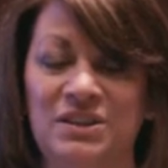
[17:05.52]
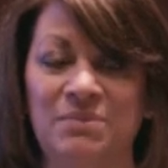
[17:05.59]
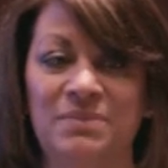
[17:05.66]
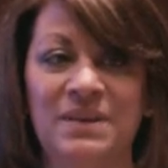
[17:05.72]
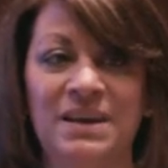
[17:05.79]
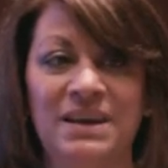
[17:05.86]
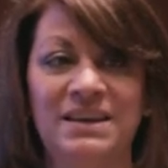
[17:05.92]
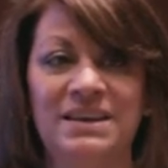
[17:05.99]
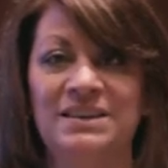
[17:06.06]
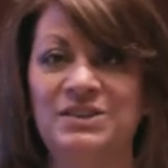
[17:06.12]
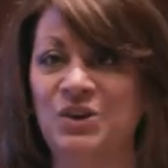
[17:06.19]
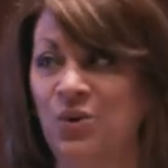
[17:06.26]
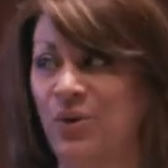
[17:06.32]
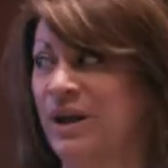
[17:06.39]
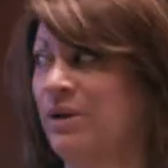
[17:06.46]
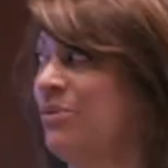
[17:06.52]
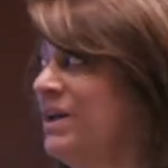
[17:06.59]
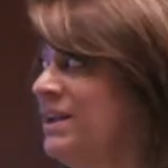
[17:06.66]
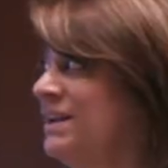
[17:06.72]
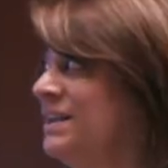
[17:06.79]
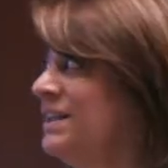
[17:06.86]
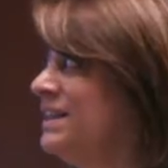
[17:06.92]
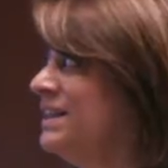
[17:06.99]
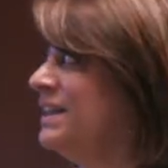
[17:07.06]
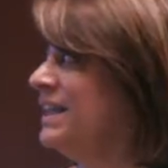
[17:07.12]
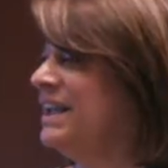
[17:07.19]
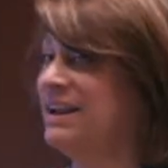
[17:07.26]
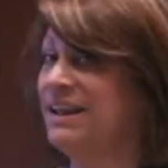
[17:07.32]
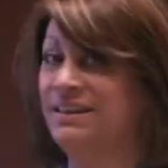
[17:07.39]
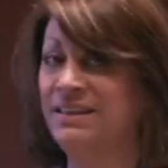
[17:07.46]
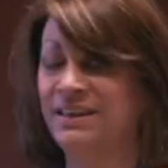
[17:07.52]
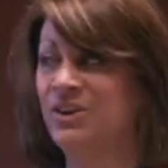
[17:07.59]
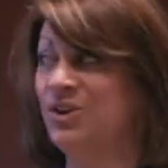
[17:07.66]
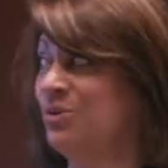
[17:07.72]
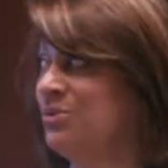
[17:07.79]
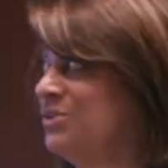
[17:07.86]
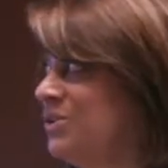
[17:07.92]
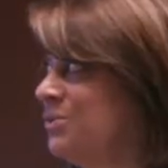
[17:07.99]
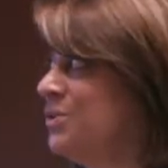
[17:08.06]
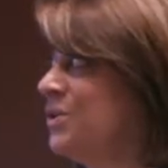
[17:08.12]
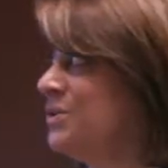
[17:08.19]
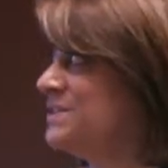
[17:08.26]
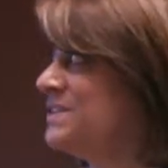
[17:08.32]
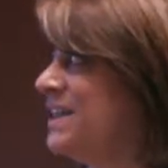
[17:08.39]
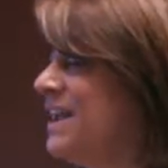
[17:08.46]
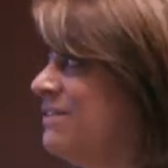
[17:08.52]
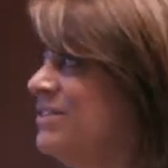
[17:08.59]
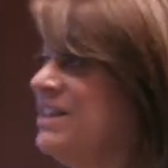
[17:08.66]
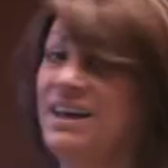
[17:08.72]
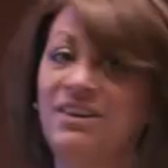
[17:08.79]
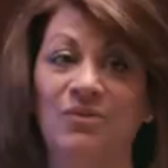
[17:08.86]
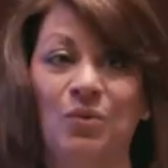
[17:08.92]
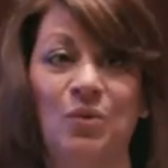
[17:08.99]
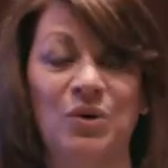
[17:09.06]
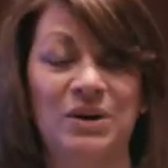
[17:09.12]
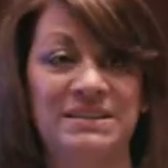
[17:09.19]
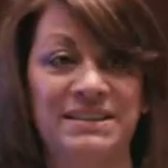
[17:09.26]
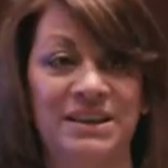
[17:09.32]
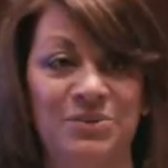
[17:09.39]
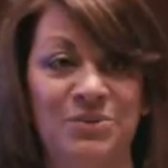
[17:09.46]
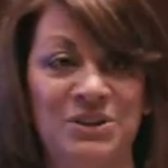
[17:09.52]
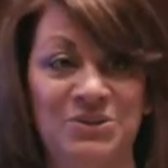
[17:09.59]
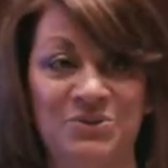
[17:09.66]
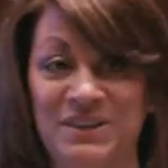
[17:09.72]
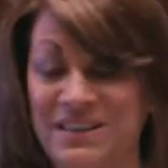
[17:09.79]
them is a great one. And I think you will also have a lot of awards like we do